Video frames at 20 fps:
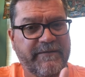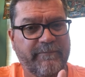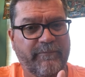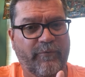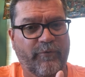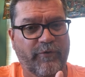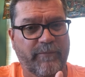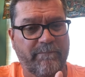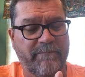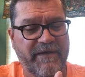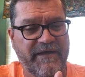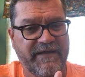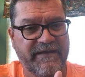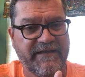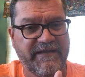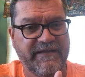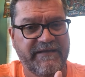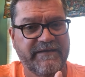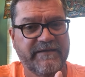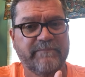more
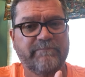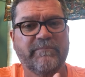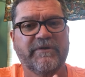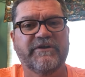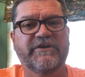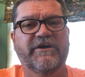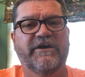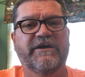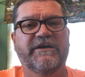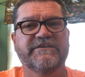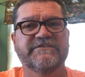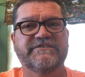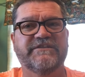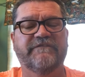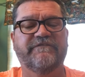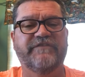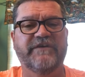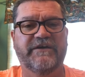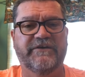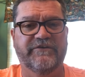muddied because the
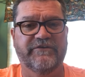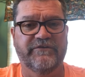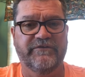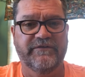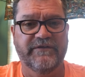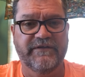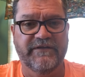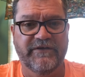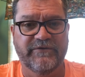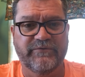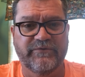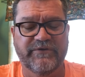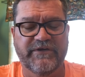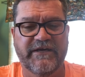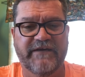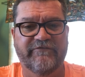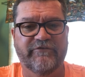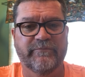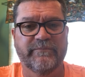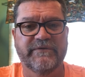federal and local
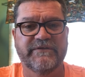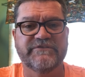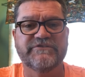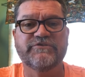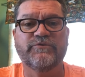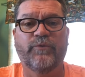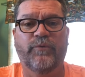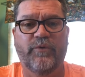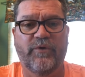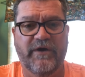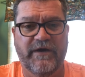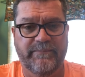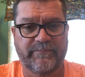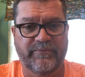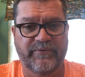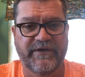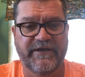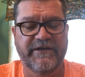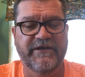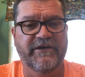governments
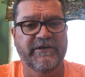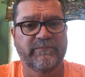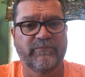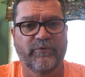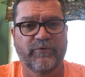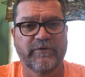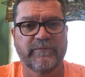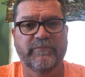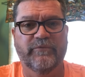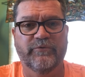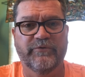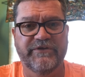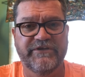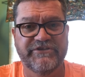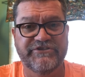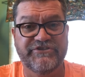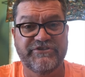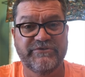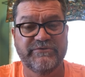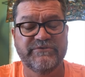cooperate on more and more
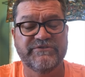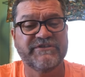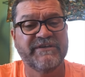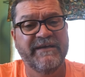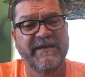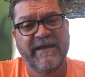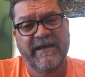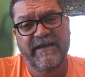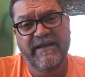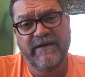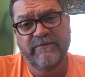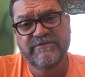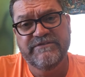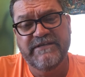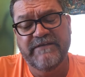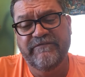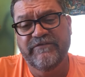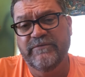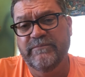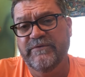issues. And I would
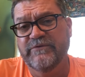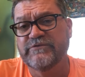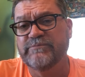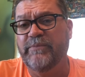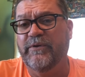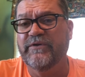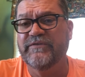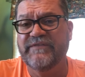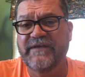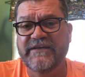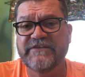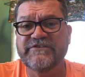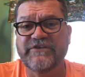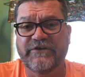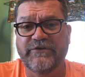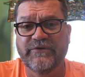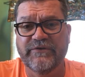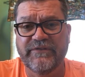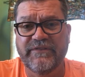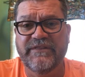say for the most part that is a
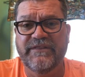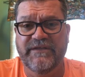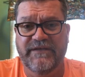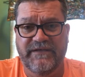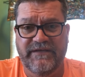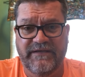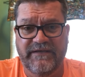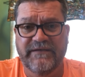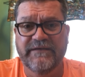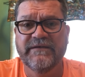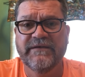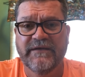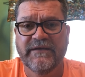good thing,